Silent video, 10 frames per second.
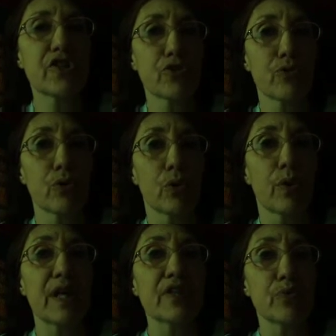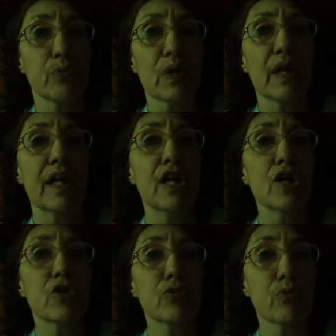It's true. It's really
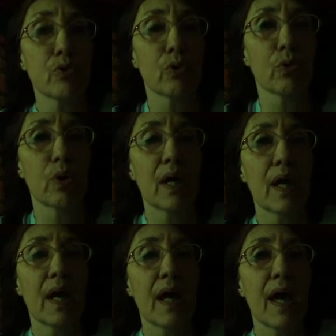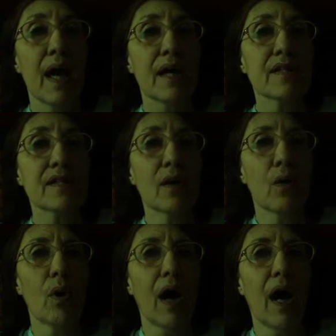true.
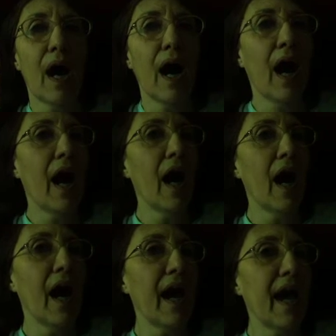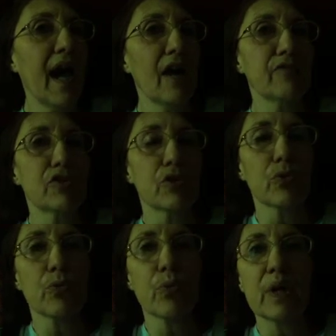So I have
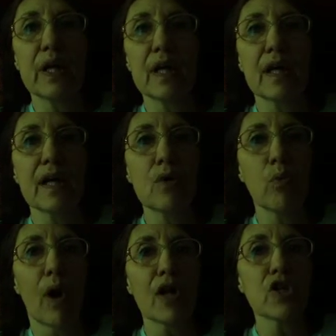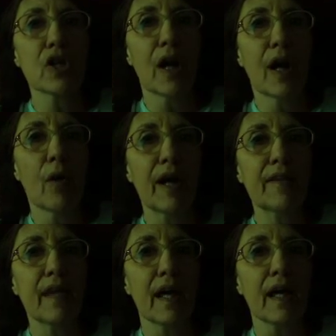to really watch how
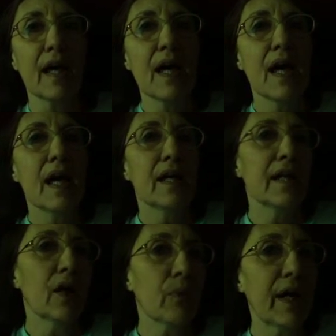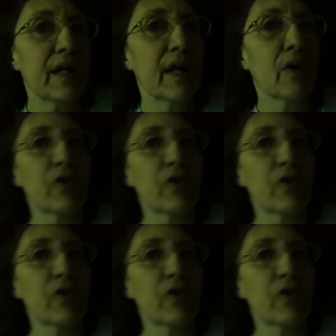I think. Now, right